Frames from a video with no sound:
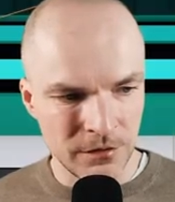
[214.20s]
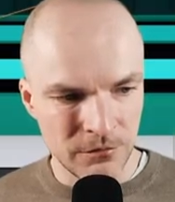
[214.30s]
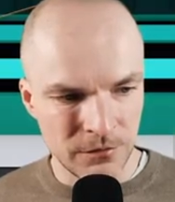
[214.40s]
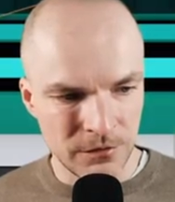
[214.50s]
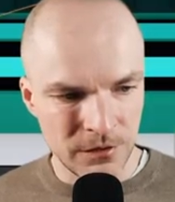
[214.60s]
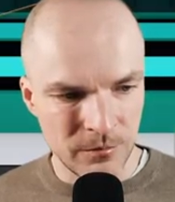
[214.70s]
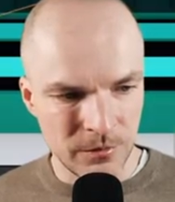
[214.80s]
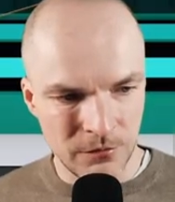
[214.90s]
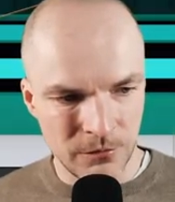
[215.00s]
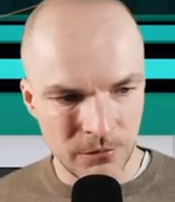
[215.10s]
So for
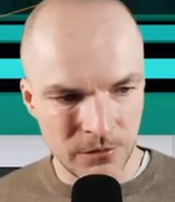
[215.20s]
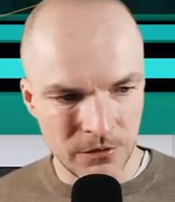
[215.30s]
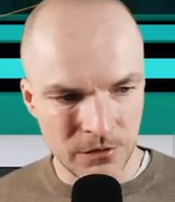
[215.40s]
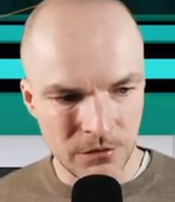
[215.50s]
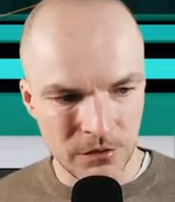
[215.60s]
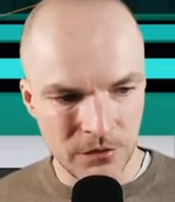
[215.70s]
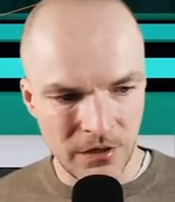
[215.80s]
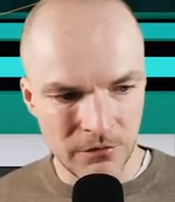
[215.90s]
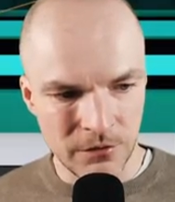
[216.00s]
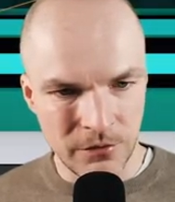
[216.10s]
example, if we want the screen to
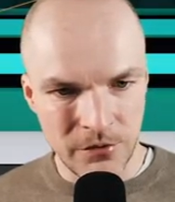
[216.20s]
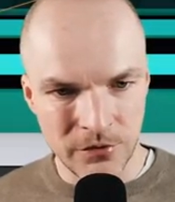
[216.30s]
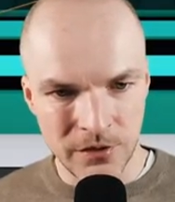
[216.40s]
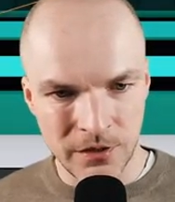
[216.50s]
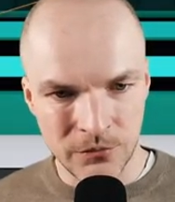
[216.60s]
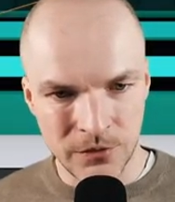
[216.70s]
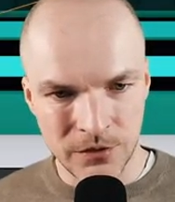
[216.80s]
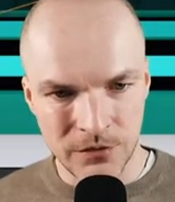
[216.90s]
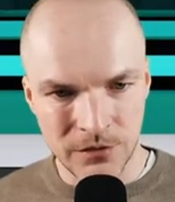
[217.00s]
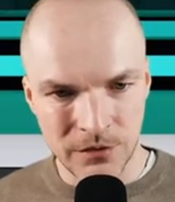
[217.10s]
have no outline, we
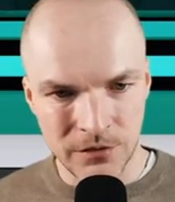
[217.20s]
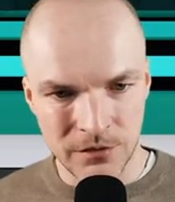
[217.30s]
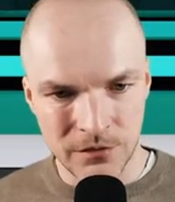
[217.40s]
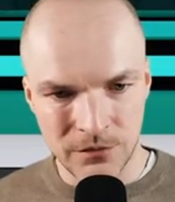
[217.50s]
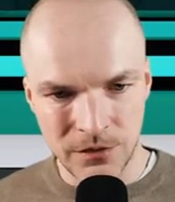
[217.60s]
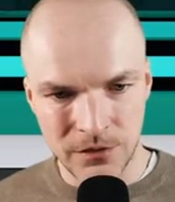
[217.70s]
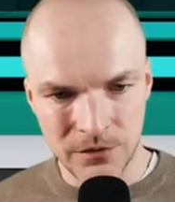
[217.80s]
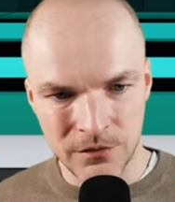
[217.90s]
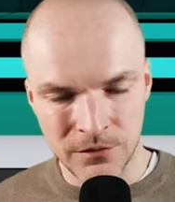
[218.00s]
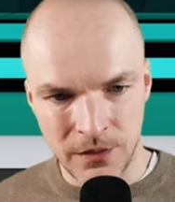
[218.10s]
could select the
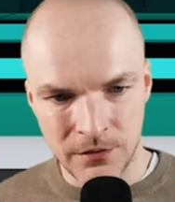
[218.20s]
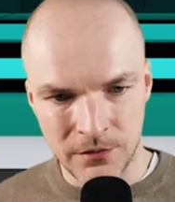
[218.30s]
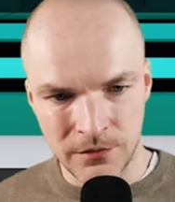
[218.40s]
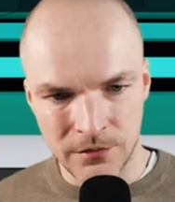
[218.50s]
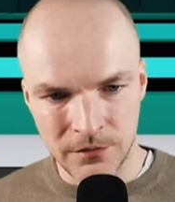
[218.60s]
screen, edit,